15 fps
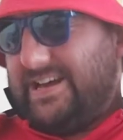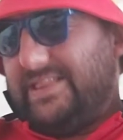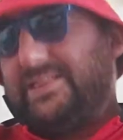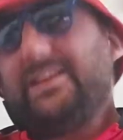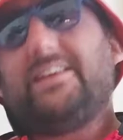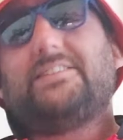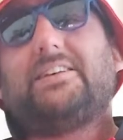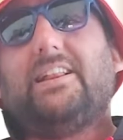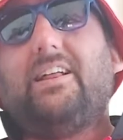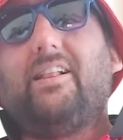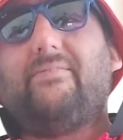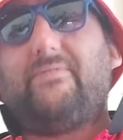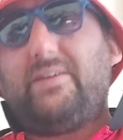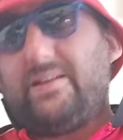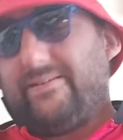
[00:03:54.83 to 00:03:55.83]
There is a little
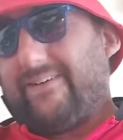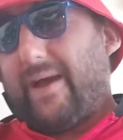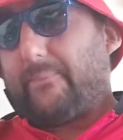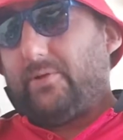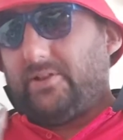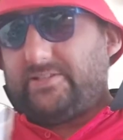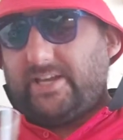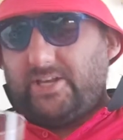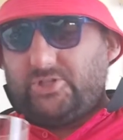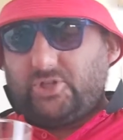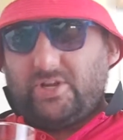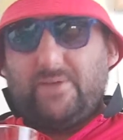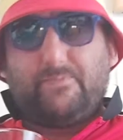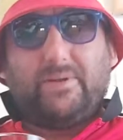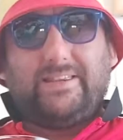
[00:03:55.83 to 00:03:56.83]
bit of apple taste
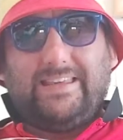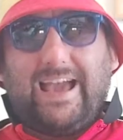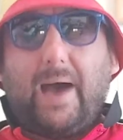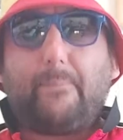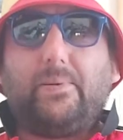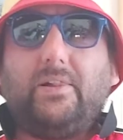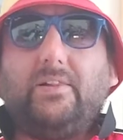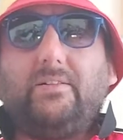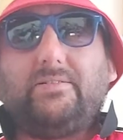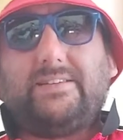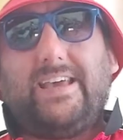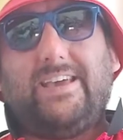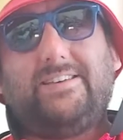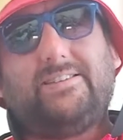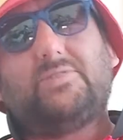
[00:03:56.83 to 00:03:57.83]
on it, but the apple
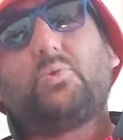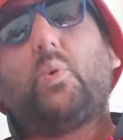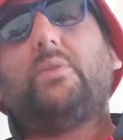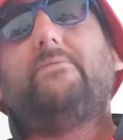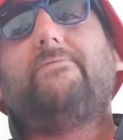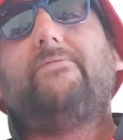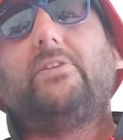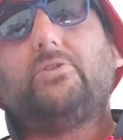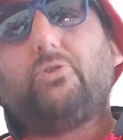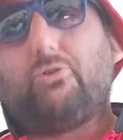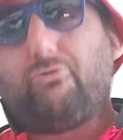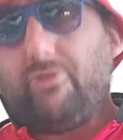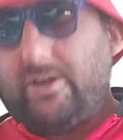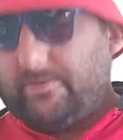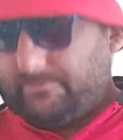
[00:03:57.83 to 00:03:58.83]
taste is quite
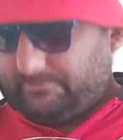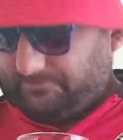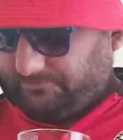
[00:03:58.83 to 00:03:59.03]
vinegary.